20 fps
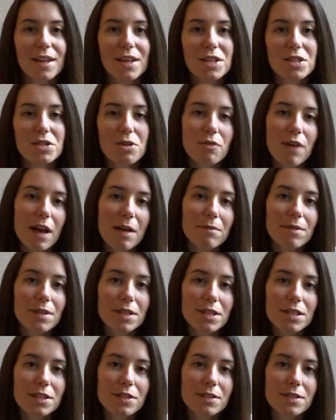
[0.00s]
So if I've
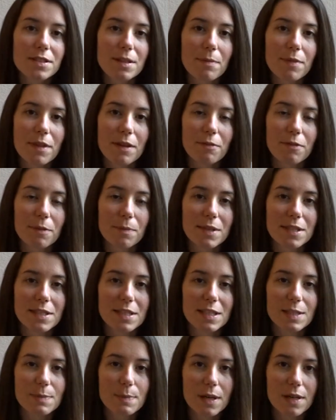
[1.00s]
learned something from this
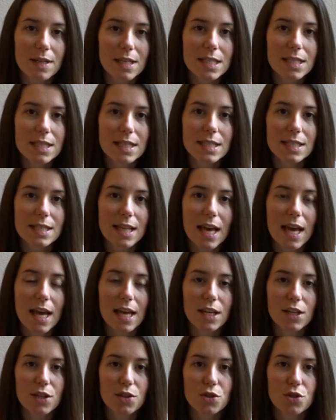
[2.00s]
experience is
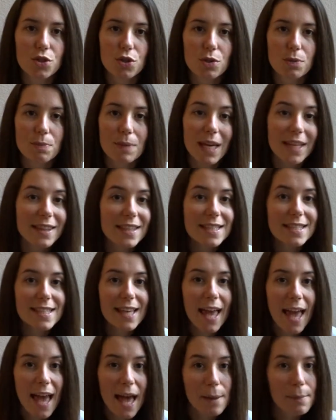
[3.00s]
that you should make this
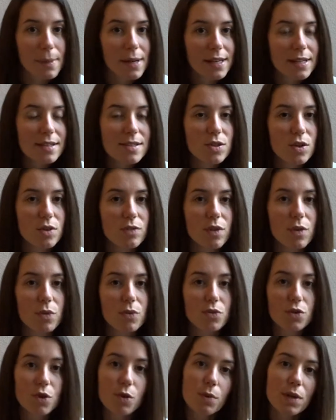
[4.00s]
a habit. So if you
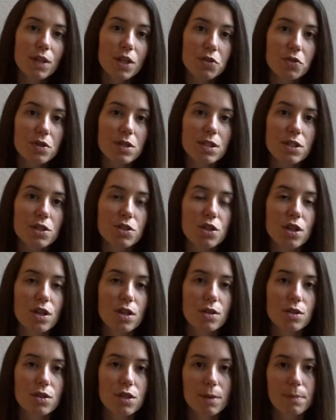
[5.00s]
do want to
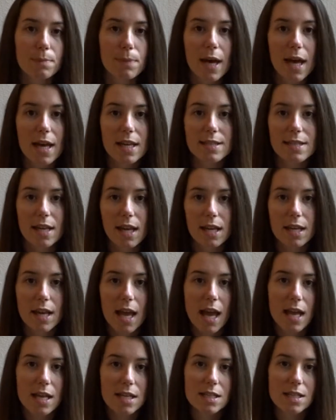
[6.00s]
transition to buy
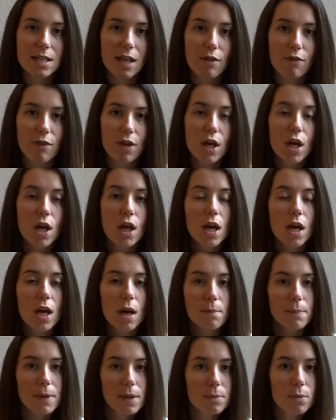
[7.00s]
secondhand stuff
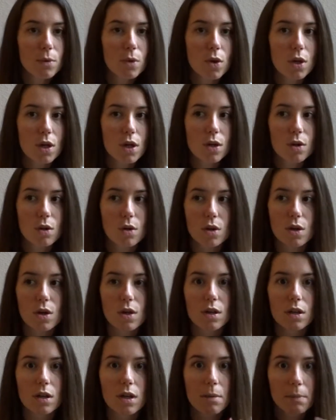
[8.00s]
a bit more,
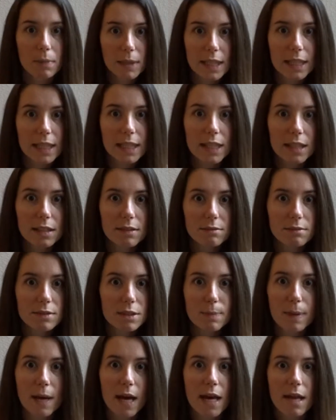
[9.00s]
or completely
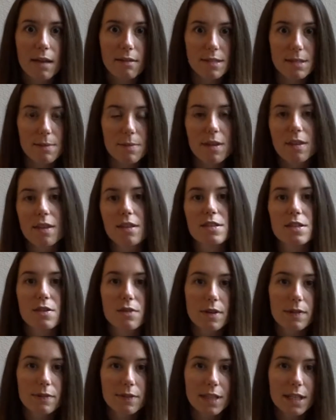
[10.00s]
to buy something that's
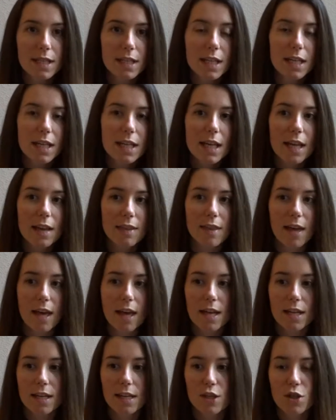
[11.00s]
thrifted,
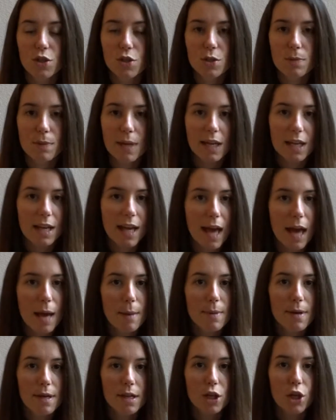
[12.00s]
then you should make it a
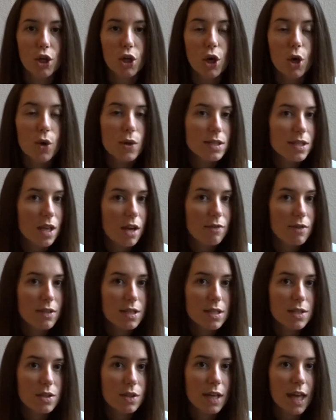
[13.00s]
habit. Go as often
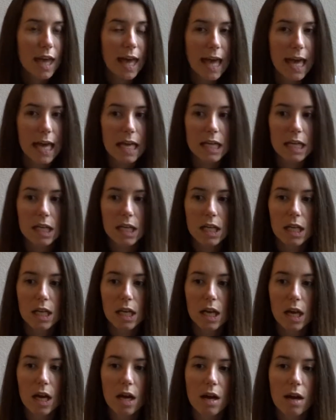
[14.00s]
as you can,
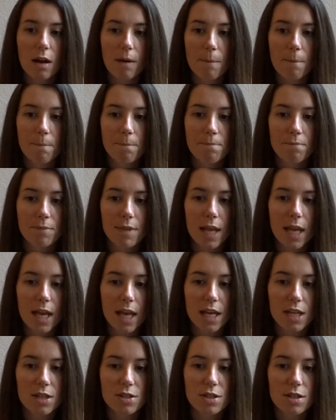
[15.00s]

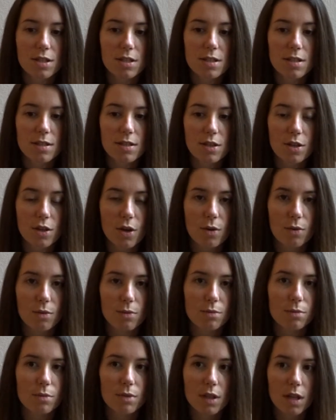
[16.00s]
and just, you know,
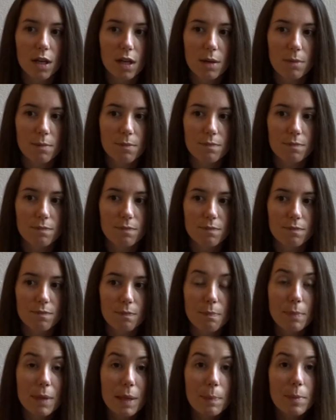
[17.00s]

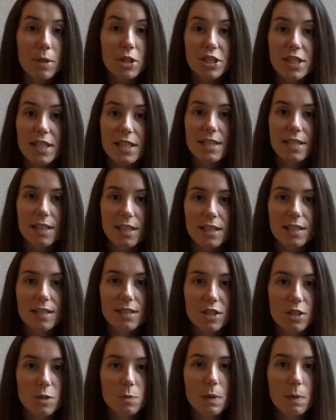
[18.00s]
be persistent.
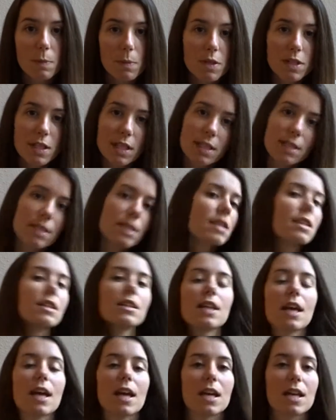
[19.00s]
Just be
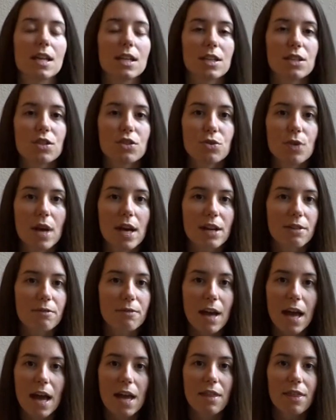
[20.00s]
persistent and try to
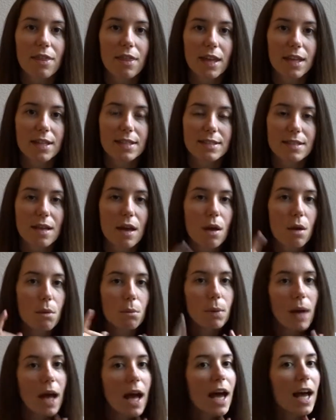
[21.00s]
find things.
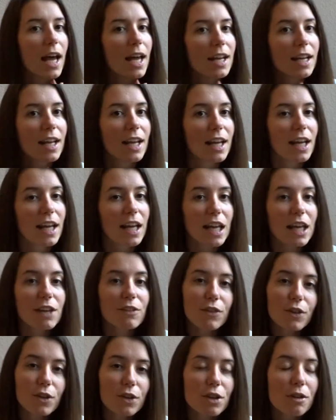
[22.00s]
But
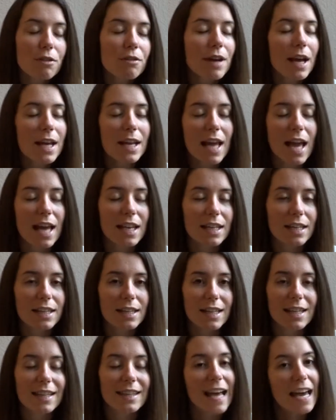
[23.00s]
if you don't find
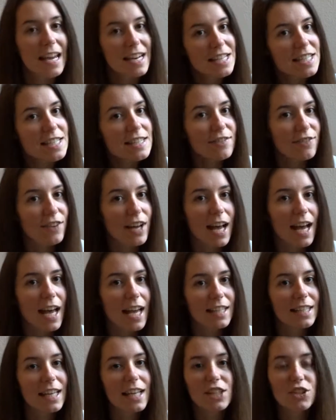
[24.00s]
anything, that is
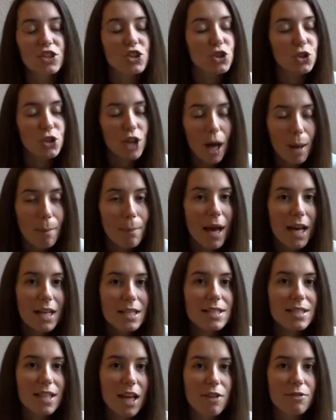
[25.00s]
fine, and do not buy
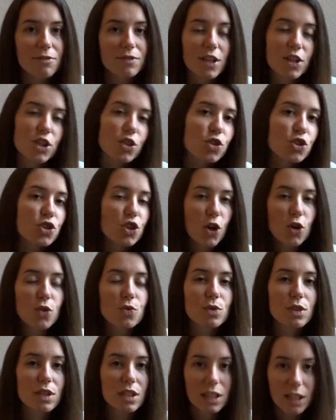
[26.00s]
stuff that you
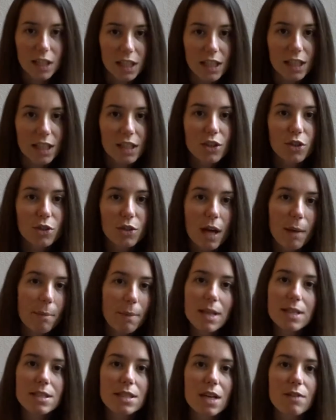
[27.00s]
don't need. Do not
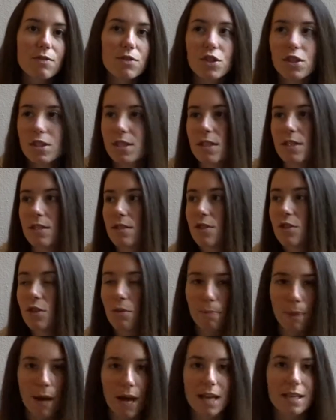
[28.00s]
buy stuff just to
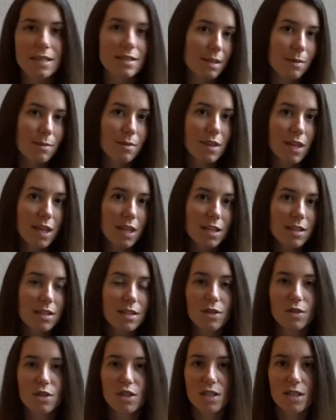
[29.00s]
buy something.
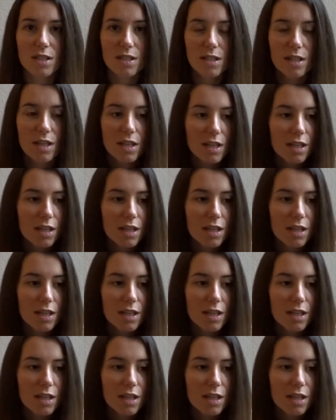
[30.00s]
So just